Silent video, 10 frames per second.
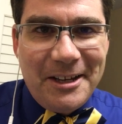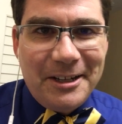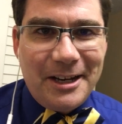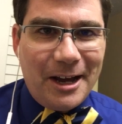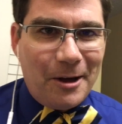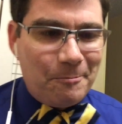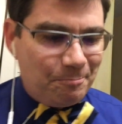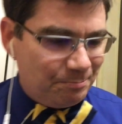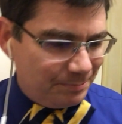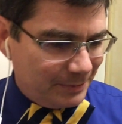Now,
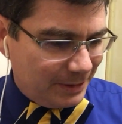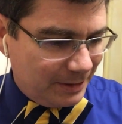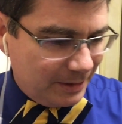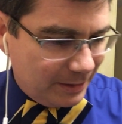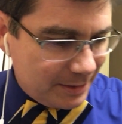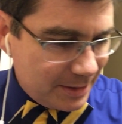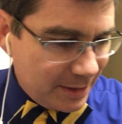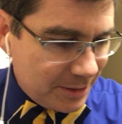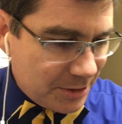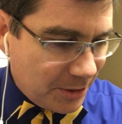let's
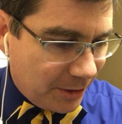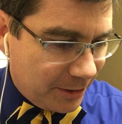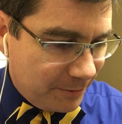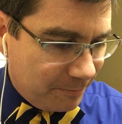get started.